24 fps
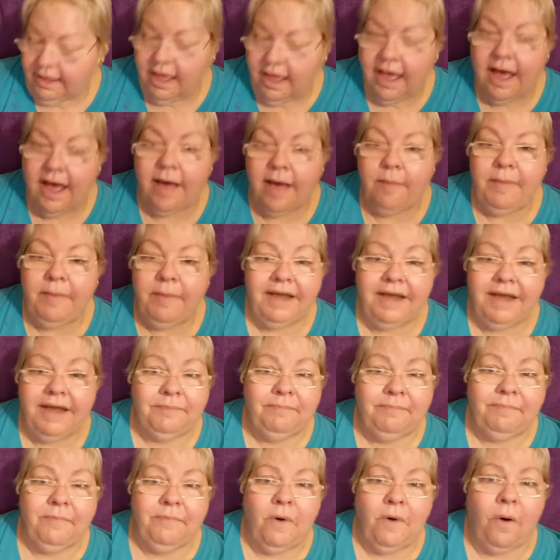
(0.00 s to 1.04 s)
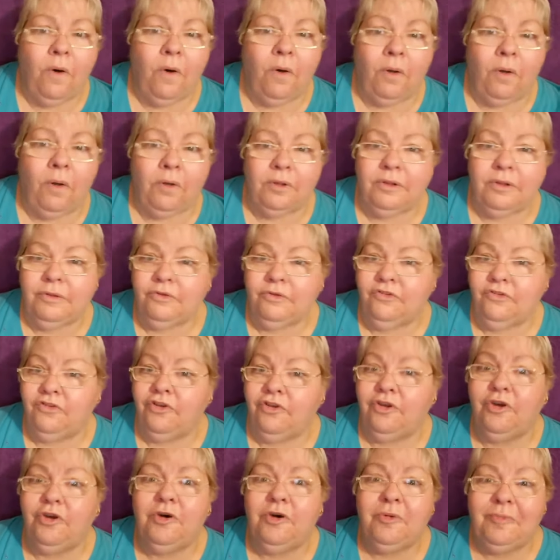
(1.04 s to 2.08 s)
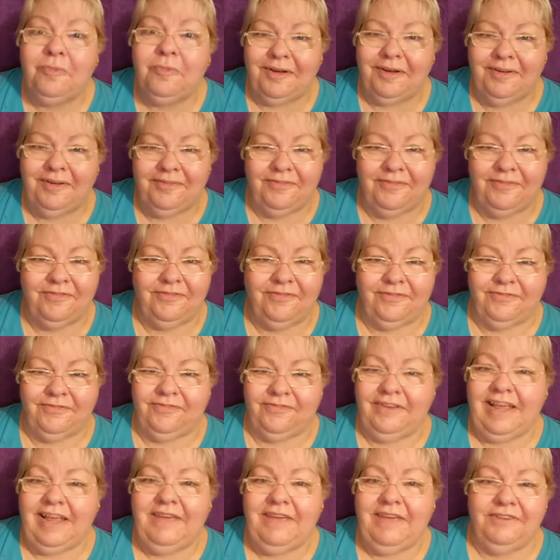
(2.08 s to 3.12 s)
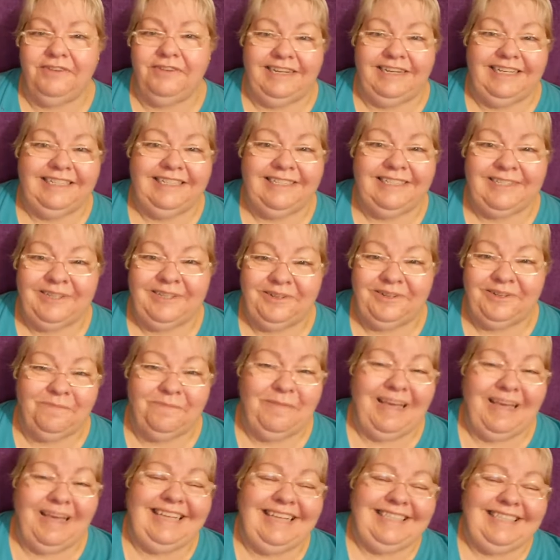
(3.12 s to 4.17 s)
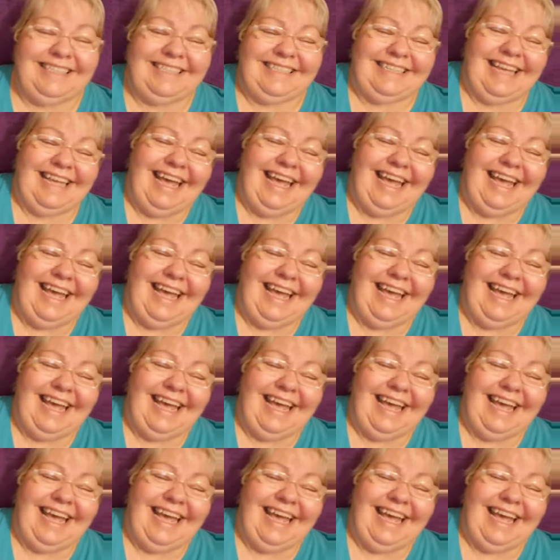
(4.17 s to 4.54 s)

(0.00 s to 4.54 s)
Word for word: How about a whole tube of flavorless toothpaste?